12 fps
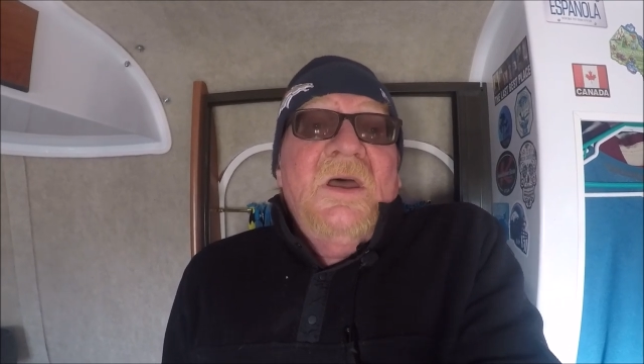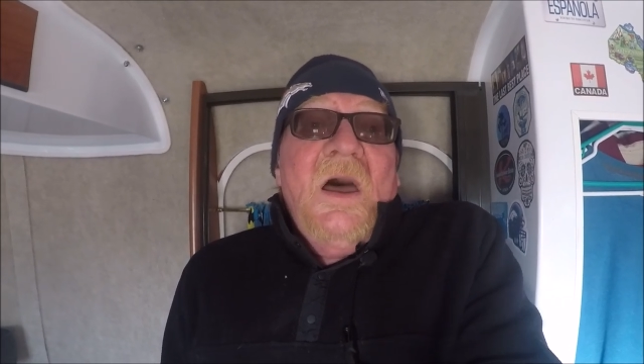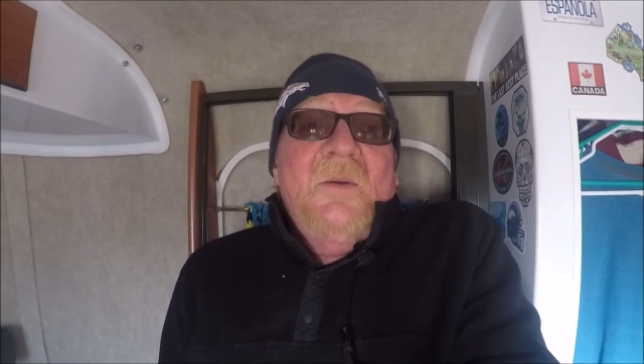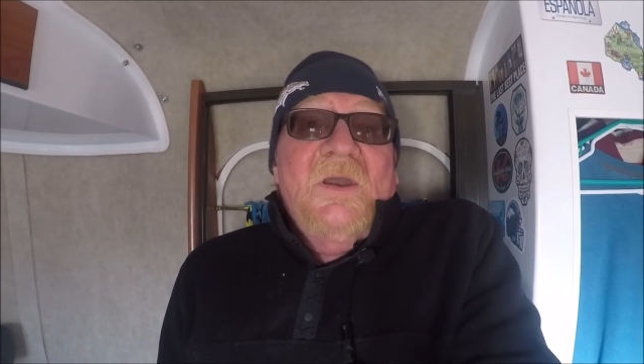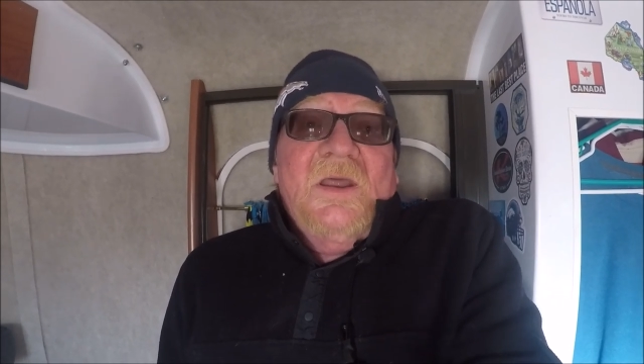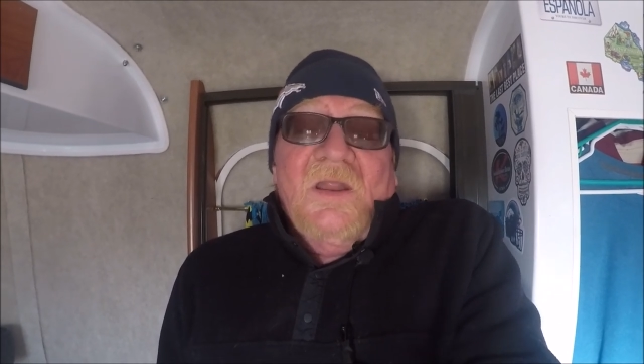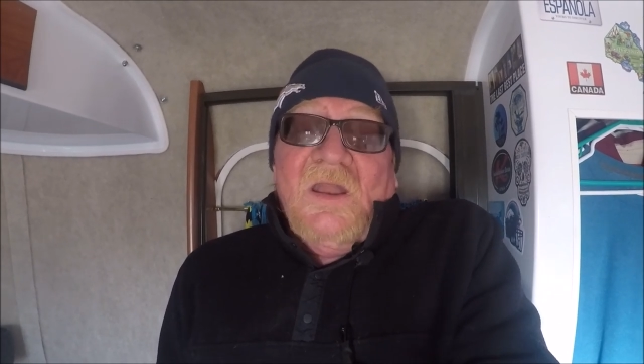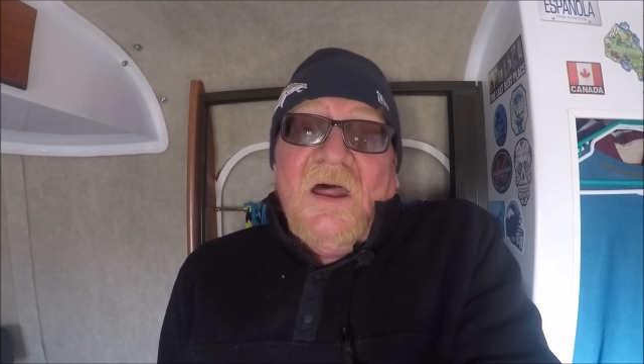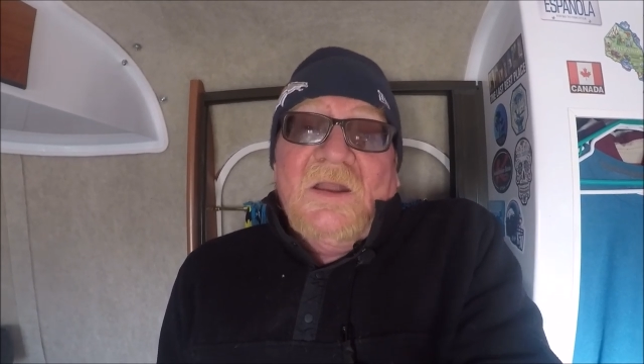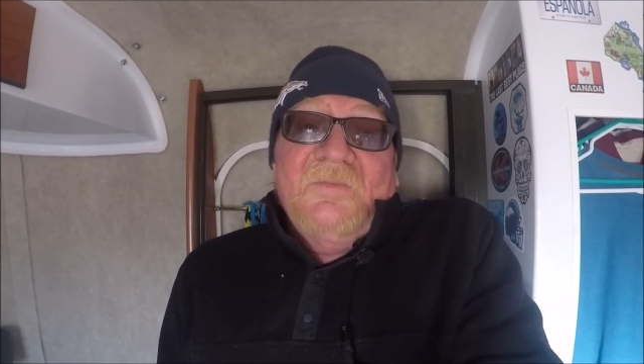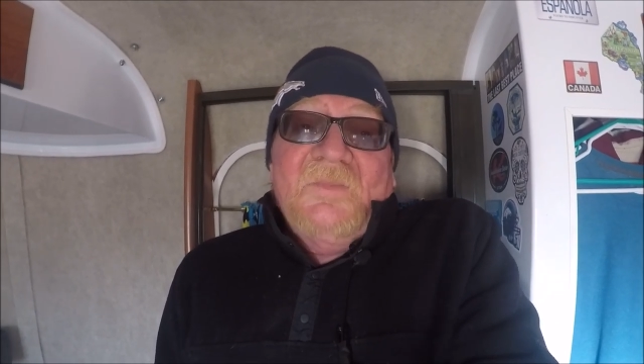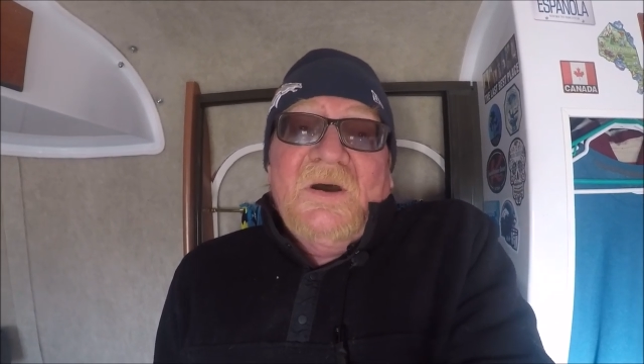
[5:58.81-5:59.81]
I've had a
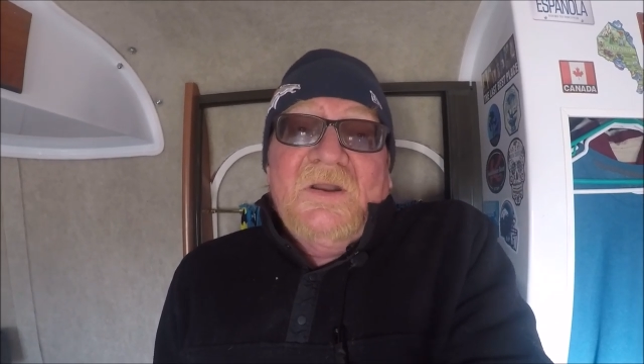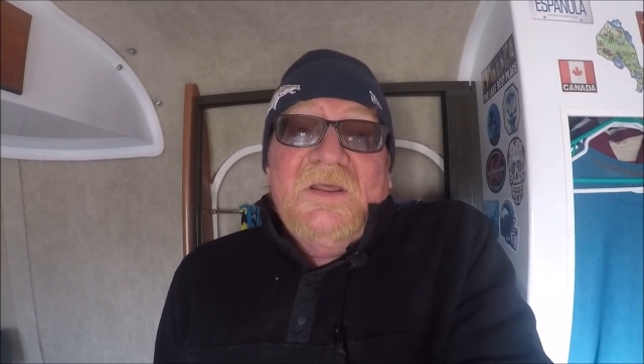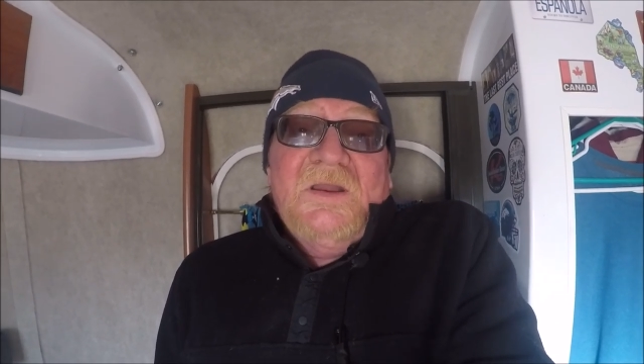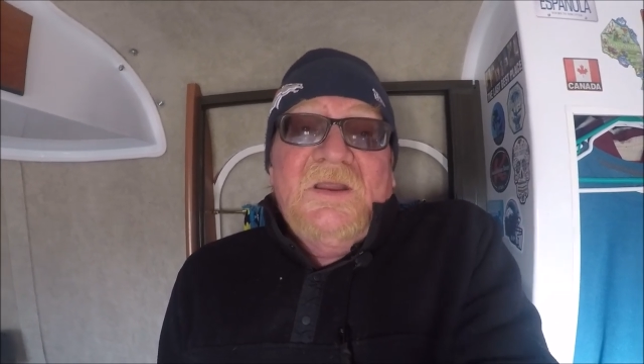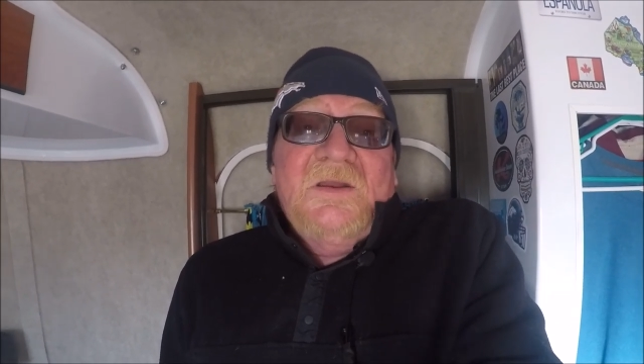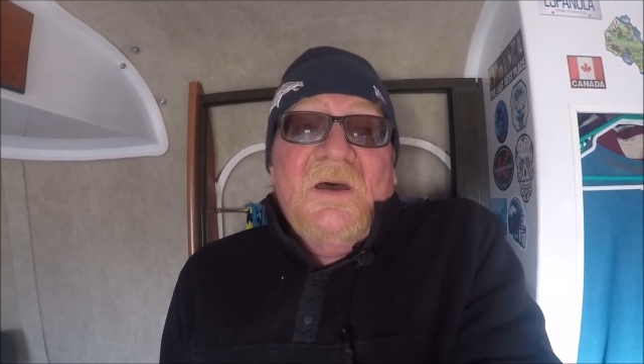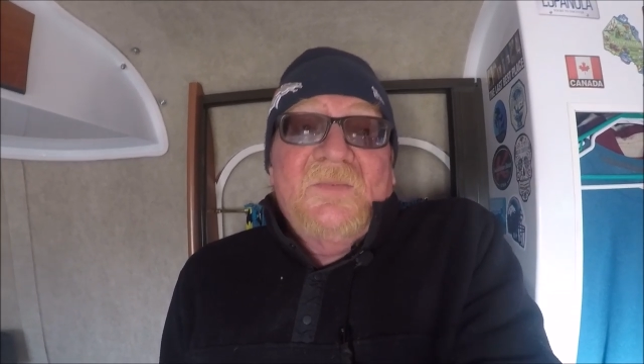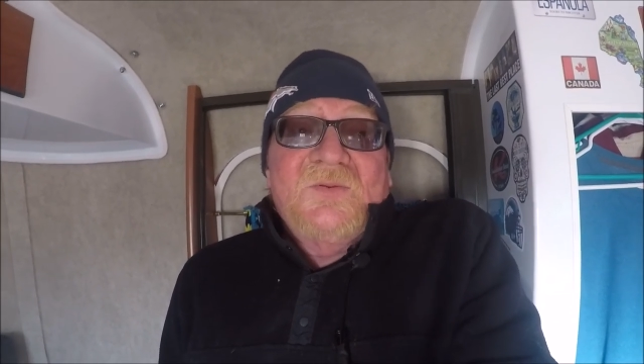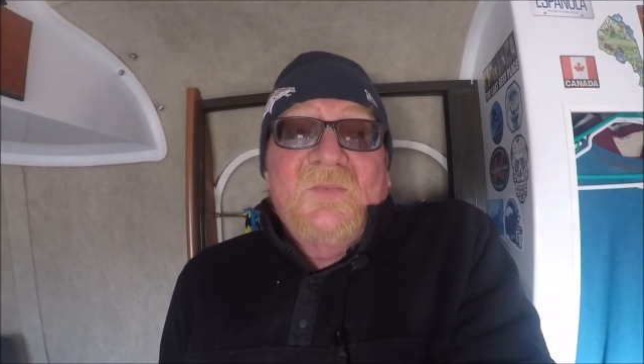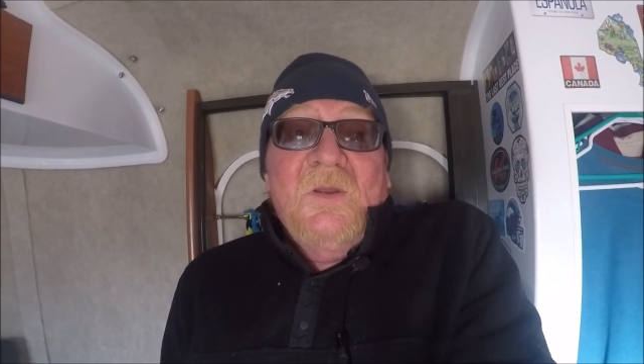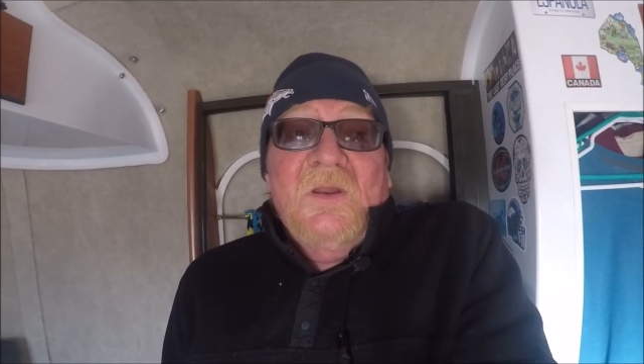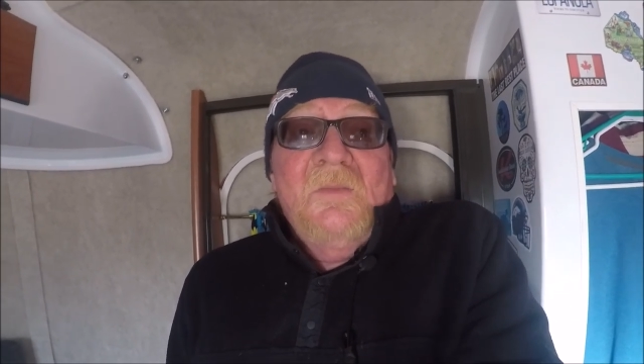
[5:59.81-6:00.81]
lot of fun in it. I've spent